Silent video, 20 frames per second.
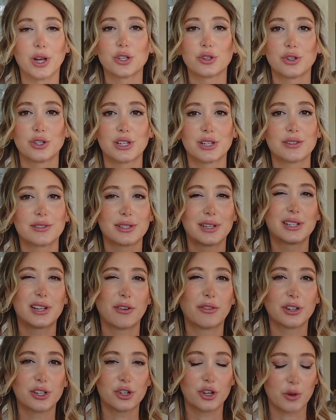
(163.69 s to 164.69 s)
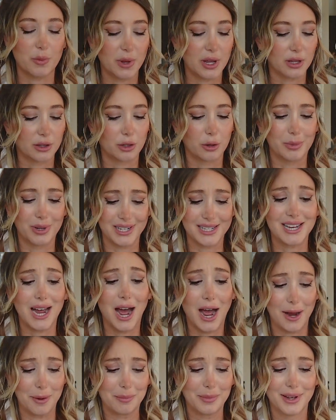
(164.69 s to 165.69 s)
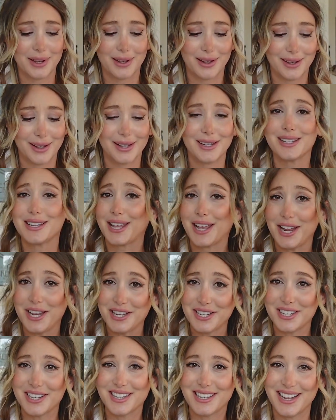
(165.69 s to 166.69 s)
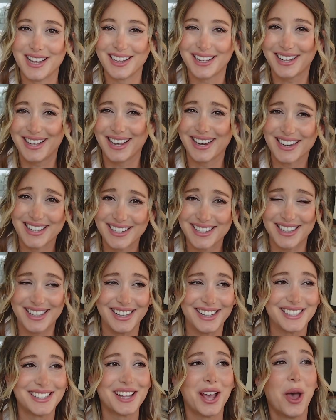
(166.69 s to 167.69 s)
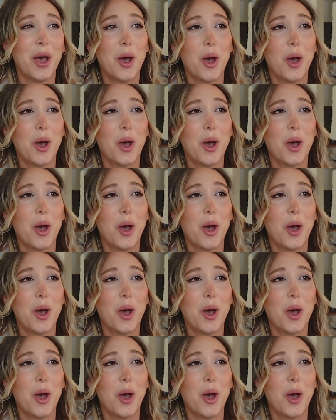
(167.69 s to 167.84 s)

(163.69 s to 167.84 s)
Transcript: So it definitely took me a little bit of time to get into these.